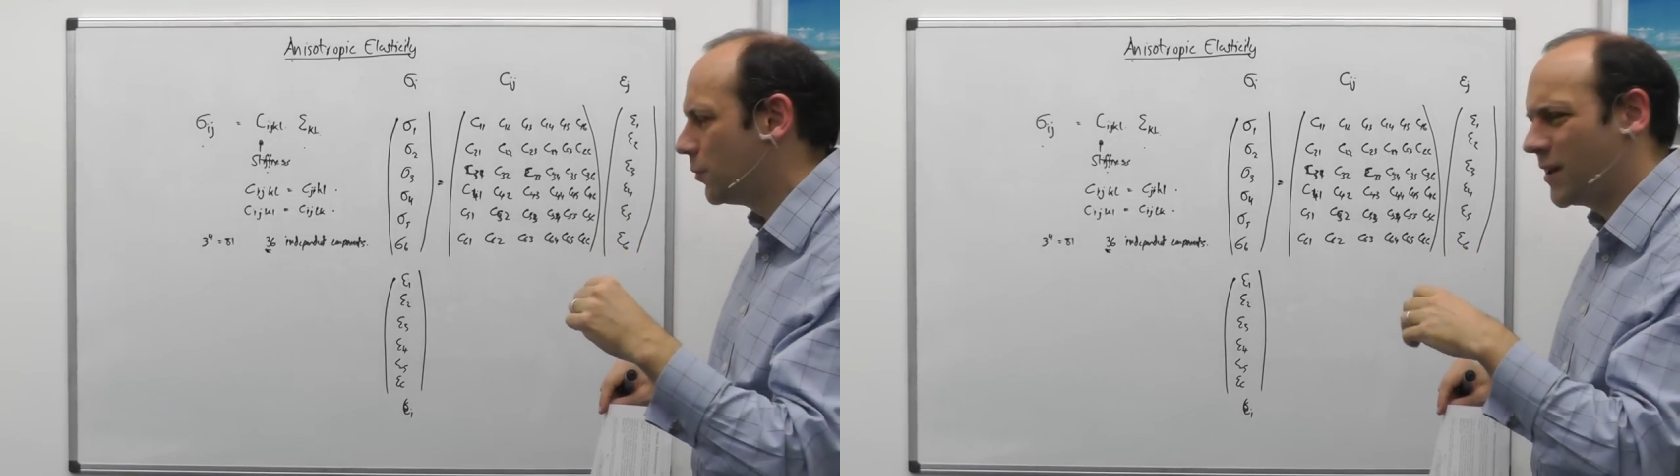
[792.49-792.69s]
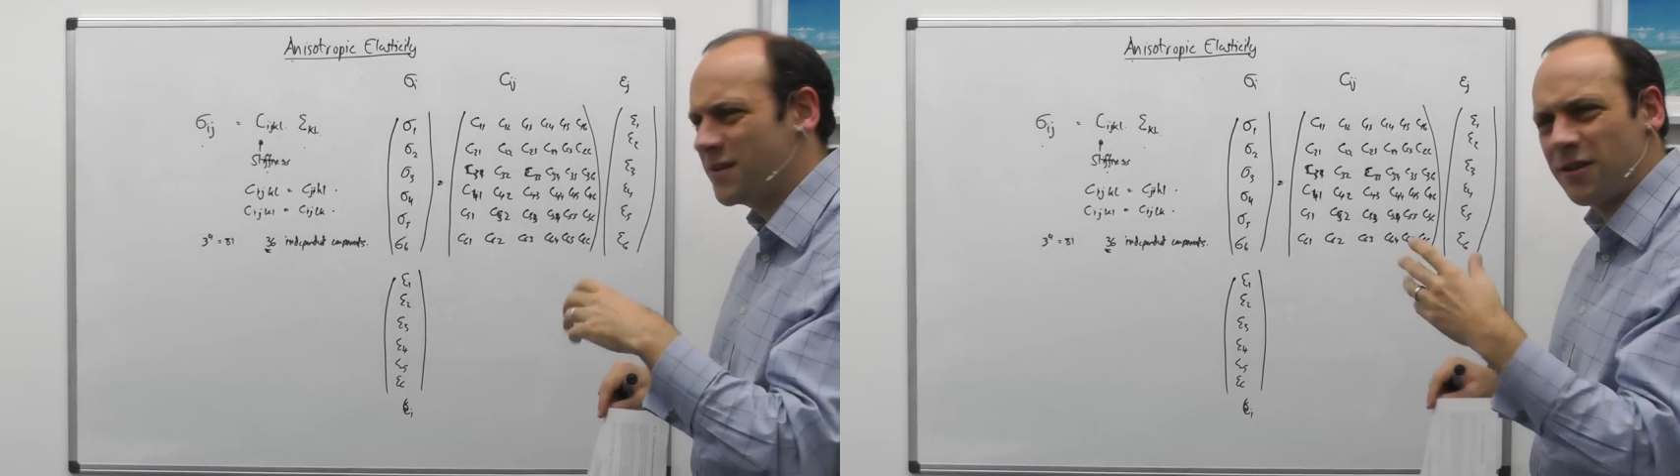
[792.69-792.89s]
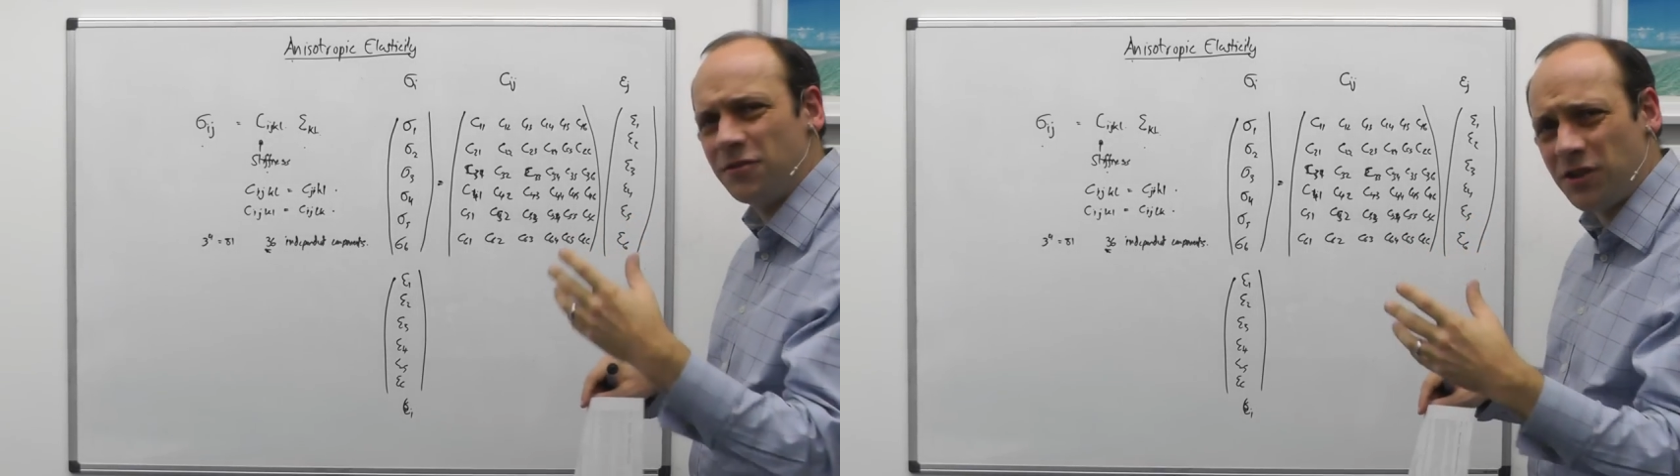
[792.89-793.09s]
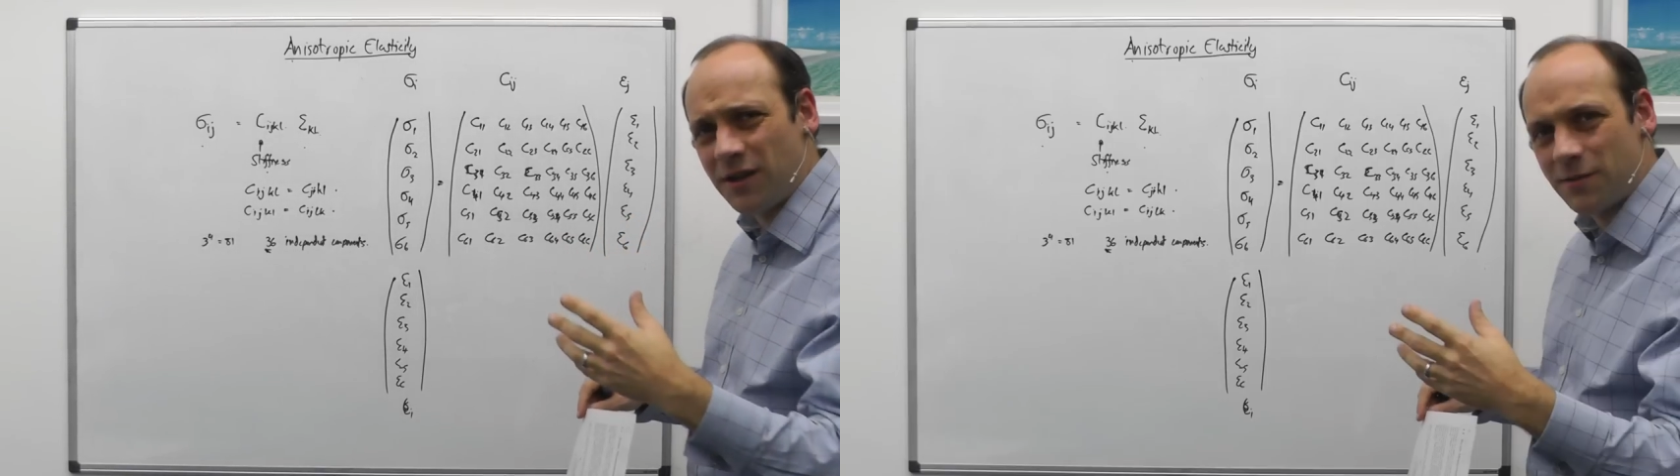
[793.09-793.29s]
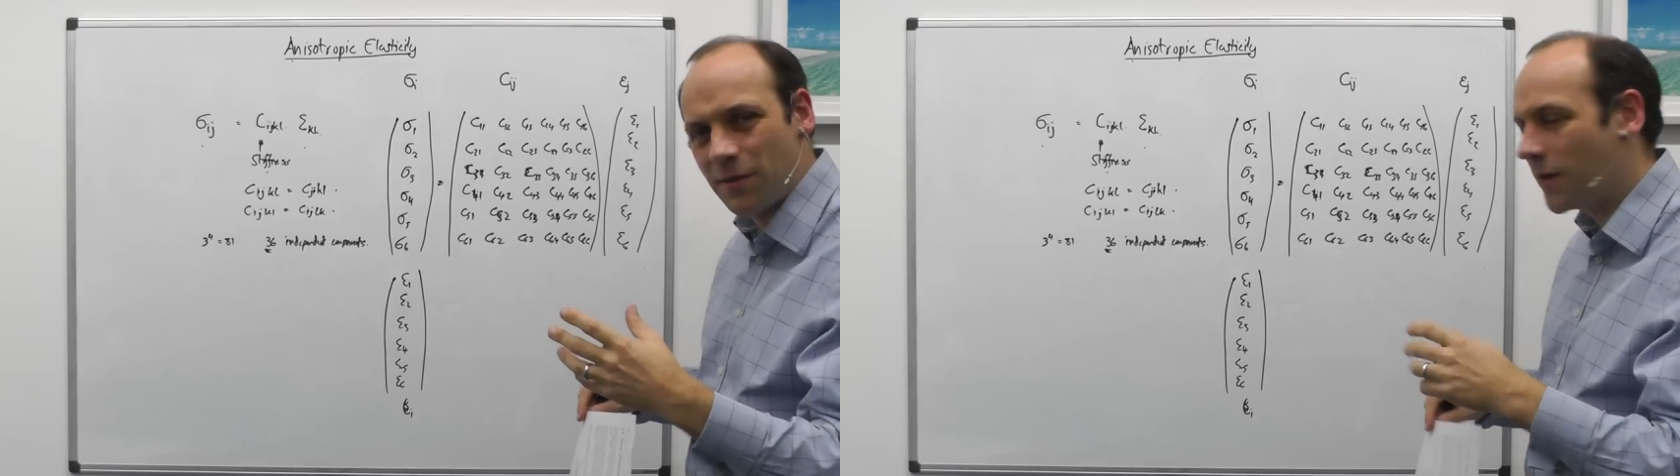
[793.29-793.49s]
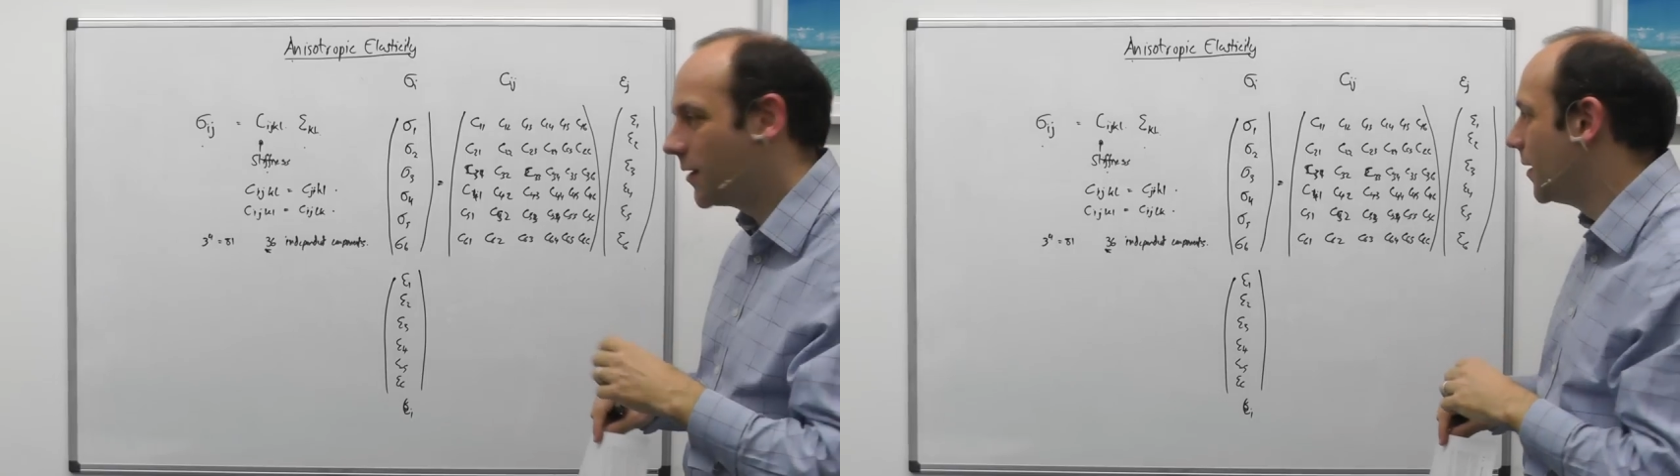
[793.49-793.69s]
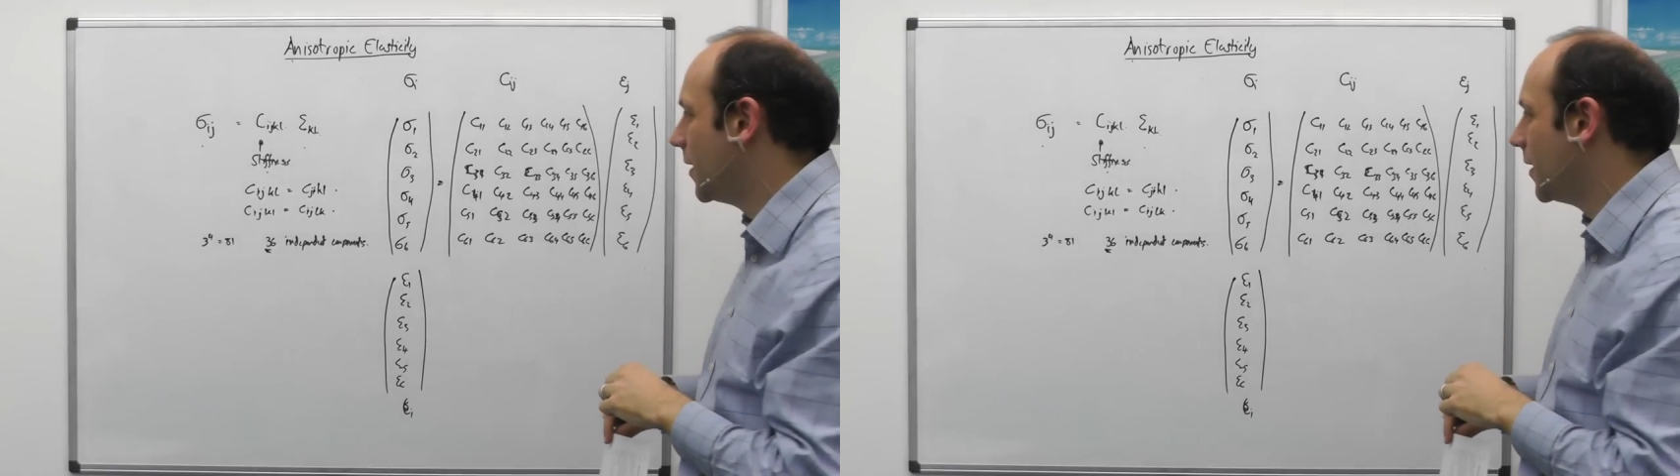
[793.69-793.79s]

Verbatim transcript: be associated with it.